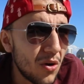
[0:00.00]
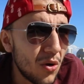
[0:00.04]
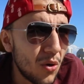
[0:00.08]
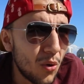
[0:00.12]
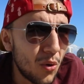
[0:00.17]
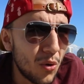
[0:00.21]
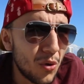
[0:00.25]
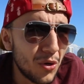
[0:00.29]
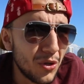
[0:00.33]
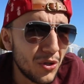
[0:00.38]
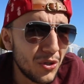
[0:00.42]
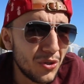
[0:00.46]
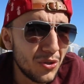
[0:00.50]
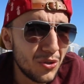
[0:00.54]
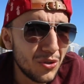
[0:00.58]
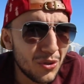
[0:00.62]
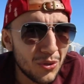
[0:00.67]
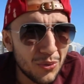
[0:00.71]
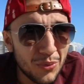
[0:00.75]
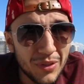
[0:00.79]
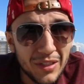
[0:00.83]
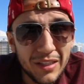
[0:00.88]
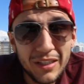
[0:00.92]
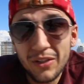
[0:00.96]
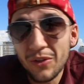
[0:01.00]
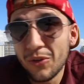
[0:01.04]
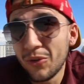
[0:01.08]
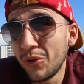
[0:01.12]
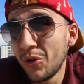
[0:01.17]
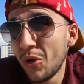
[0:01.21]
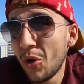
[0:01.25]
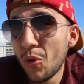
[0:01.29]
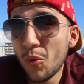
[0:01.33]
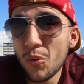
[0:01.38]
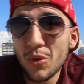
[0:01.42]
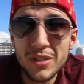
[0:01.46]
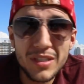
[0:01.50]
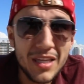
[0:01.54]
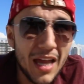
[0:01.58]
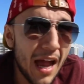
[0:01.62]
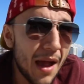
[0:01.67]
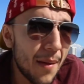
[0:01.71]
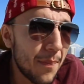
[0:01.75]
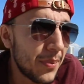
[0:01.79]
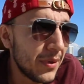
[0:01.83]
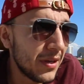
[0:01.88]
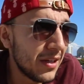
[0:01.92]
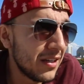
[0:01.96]
or you really don't know what's
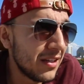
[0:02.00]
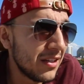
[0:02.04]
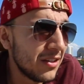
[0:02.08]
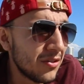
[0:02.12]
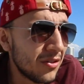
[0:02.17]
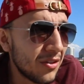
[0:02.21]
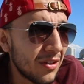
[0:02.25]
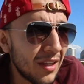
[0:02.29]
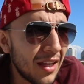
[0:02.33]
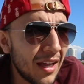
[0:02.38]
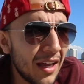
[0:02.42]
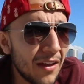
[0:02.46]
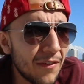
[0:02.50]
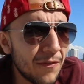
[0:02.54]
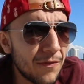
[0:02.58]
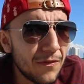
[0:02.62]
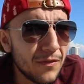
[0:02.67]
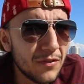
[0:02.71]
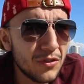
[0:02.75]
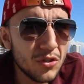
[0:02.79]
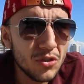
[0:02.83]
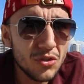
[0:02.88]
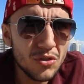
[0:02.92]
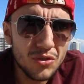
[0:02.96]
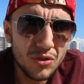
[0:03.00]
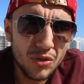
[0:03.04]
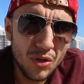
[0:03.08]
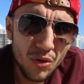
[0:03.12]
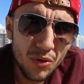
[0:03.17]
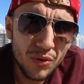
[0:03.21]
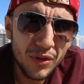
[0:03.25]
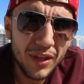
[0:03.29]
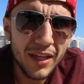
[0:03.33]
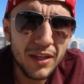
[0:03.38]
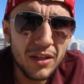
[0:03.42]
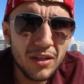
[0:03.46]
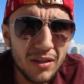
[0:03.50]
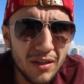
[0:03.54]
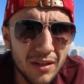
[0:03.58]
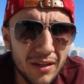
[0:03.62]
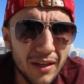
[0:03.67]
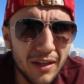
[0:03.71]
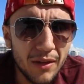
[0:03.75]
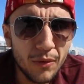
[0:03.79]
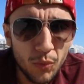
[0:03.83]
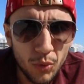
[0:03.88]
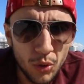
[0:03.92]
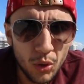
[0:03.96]
happening in your life, just know that
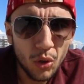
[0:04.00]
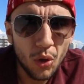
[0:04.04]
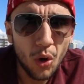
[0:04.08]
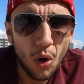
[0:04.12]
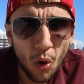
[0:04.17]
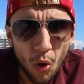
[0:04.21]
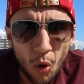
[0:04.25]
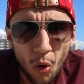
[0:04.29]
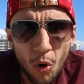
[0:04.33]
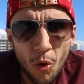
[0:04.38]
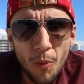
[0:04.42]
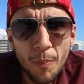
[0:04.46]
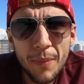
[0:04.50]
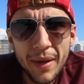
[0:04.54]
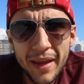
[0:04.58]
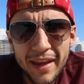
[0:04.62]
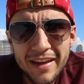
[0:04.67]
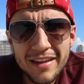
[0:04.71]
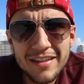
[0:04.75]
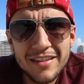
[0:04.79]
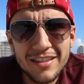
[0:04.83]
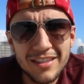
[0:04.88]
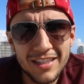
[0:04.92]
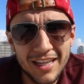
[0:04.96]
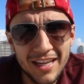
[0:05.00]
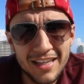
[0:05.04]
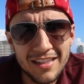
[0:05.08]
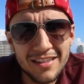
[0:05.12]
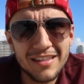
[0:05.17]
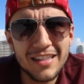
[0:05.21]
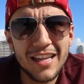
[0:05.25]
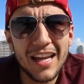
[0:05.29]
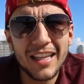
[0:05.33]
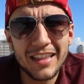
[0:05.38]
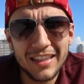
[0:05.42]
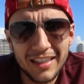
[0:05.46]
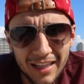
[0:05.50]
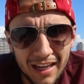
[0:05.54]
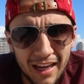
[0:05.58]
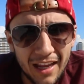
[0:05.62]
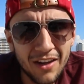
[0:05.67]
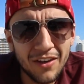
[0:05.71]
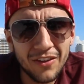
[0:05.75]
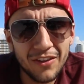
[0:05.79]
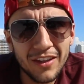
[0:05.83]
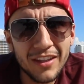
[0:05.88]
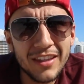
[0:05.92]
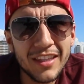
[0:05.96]
it will all make sense at the
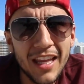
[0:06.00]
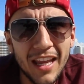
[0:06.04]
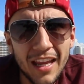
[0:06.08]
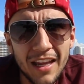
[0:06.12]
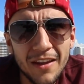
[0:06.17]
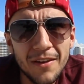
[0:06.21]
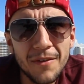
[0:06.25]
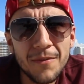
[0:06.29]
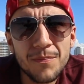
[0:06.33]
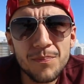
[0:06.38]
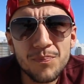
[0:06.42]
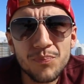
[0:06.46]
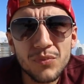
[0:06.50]
end of the day.